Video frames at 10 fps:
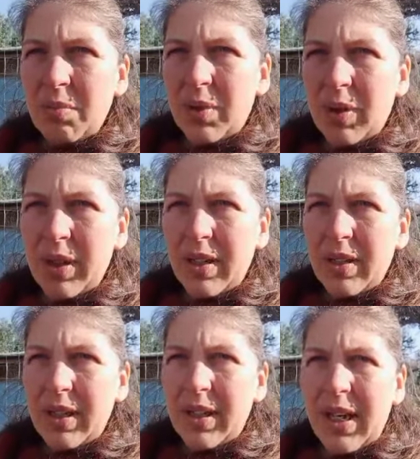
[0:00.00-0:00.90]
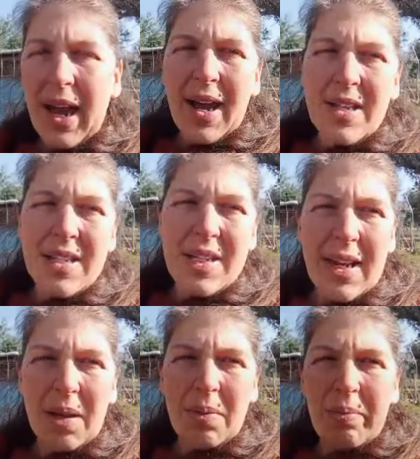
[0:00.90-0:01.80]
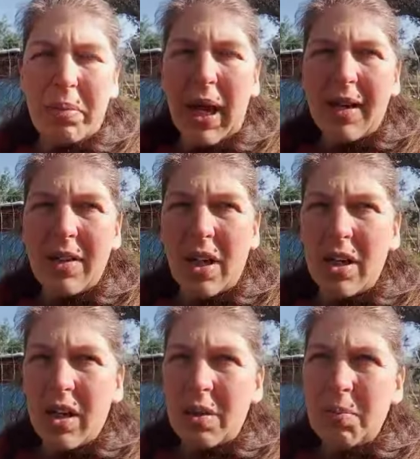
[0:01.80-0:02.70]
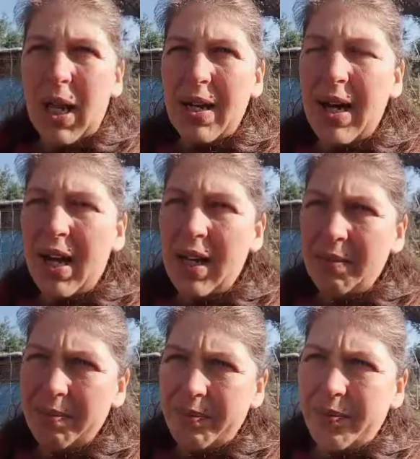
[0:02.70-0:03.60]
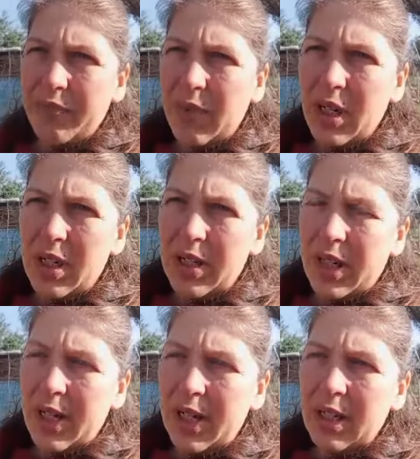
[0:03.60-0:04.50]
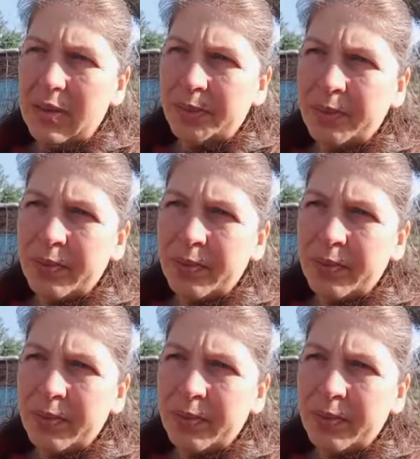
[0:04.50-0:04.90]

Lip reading: But you can't see a black dog on a black night, and